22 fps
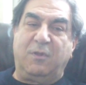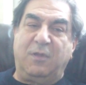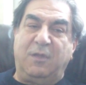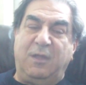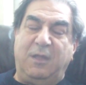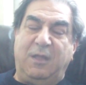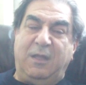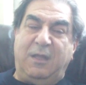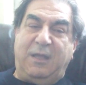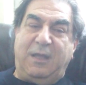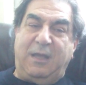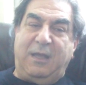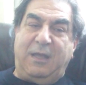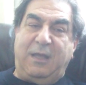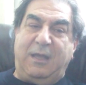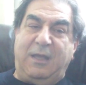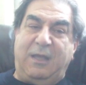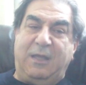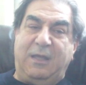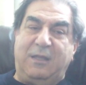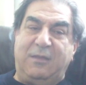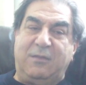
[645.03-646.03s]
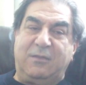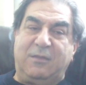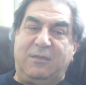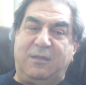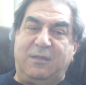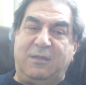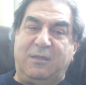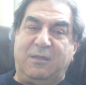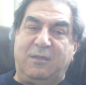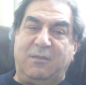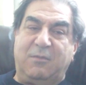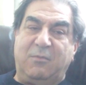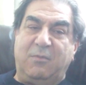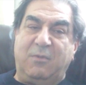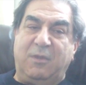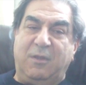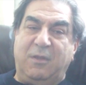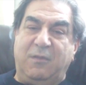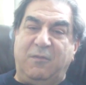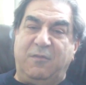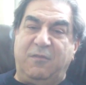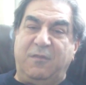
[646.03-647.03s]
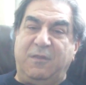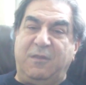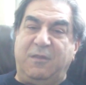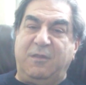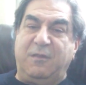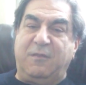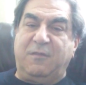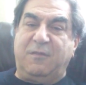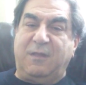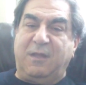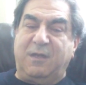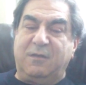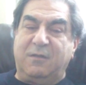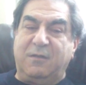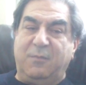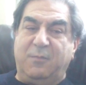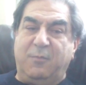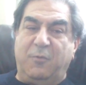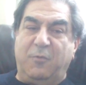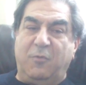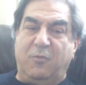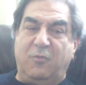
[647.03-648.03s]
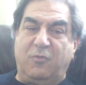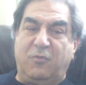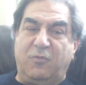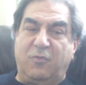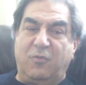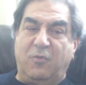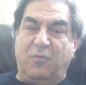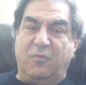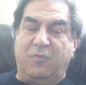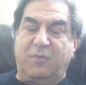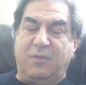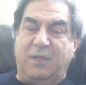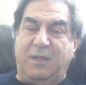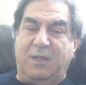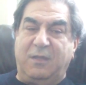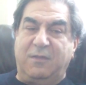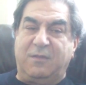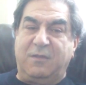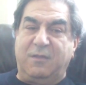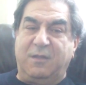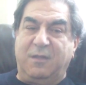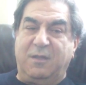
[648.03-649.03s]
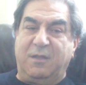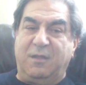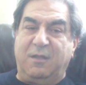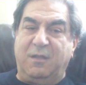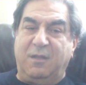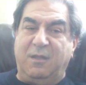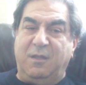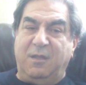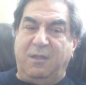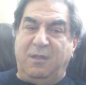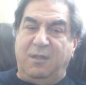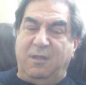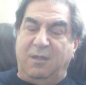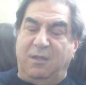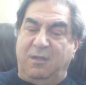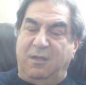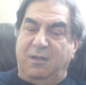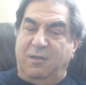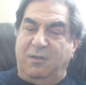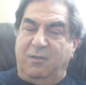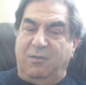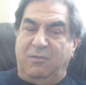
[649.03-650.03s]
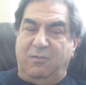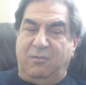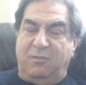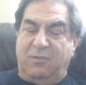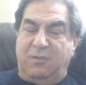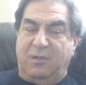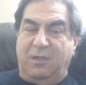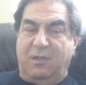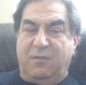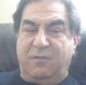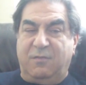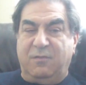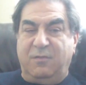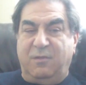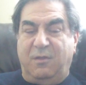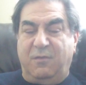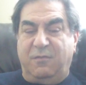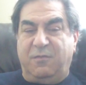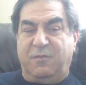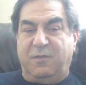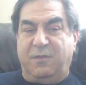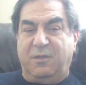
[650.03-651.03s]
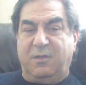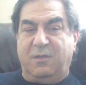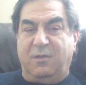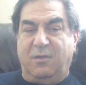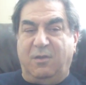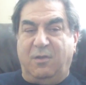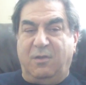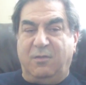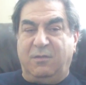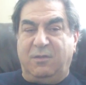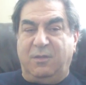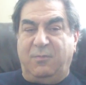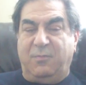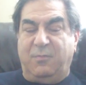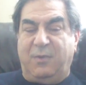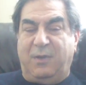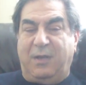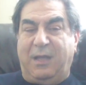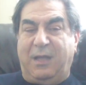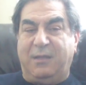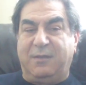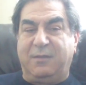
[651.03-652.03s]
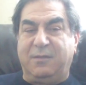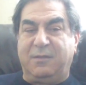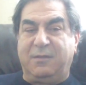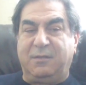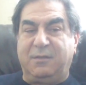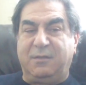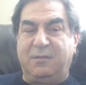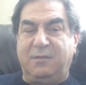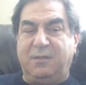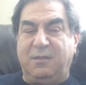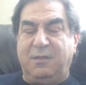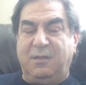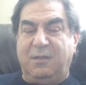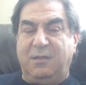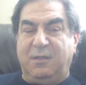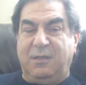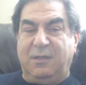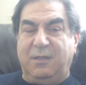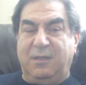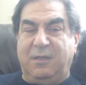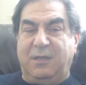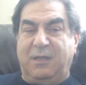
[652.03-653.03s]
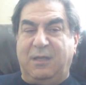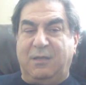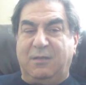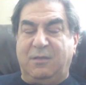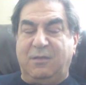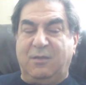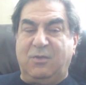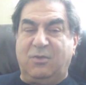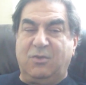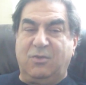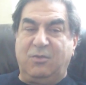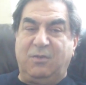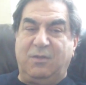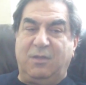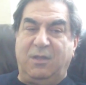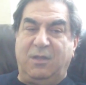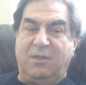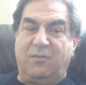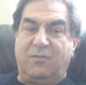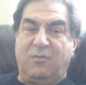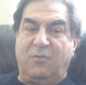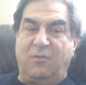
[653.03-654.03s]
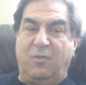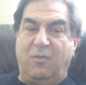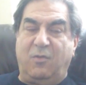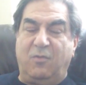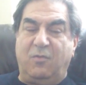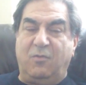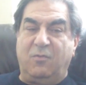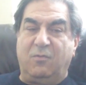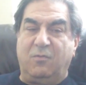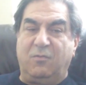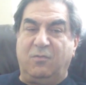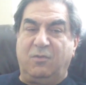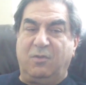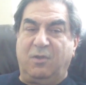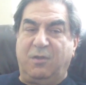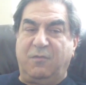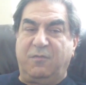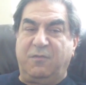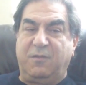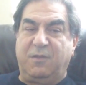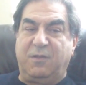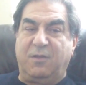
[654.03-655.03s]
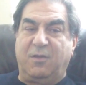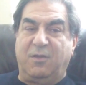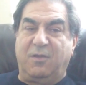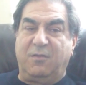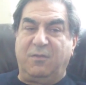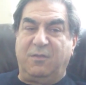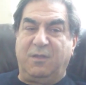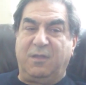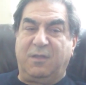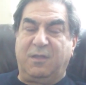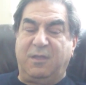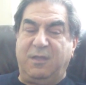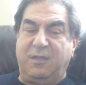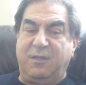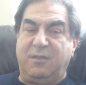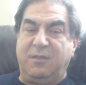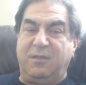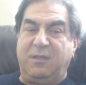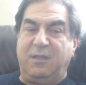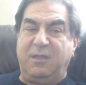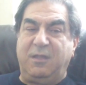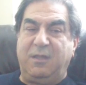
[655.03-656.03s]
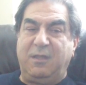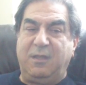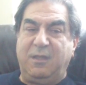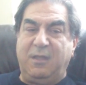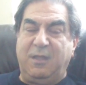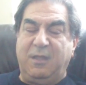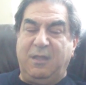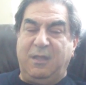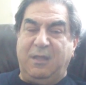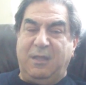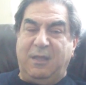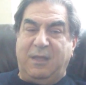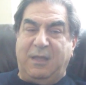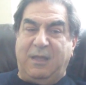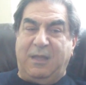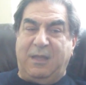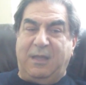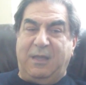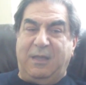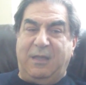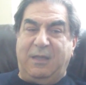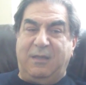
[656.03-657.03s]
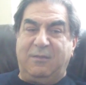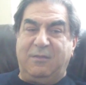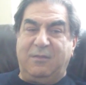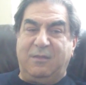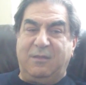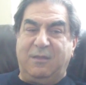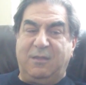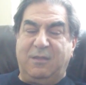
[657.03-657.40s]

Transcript: and uh, CT scan report shows that uh, there is nothing on the bladder. In addition, there is no nothing on the kidney, and uh,